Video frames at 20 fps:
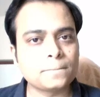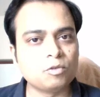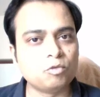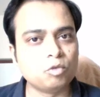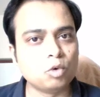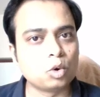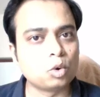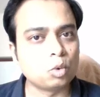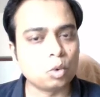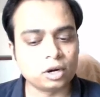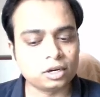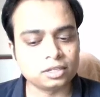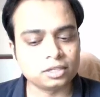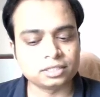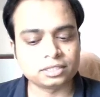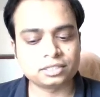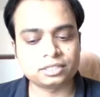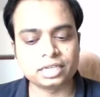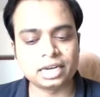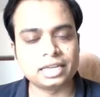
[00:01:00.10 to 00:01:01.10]
four
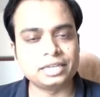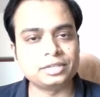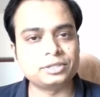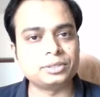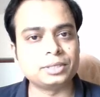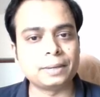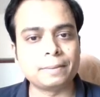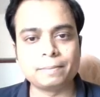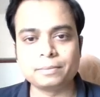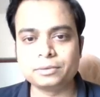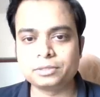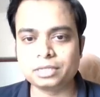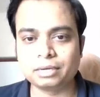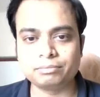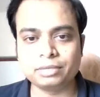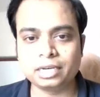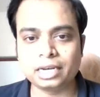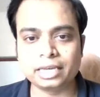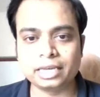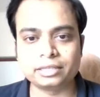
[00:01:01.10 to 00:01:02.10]
quarters, shall I say,
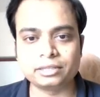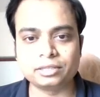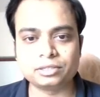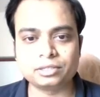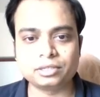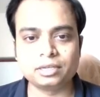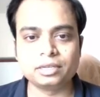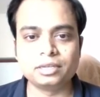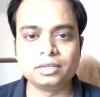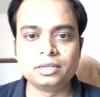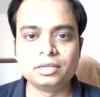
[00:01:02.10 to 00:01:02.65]
something like this,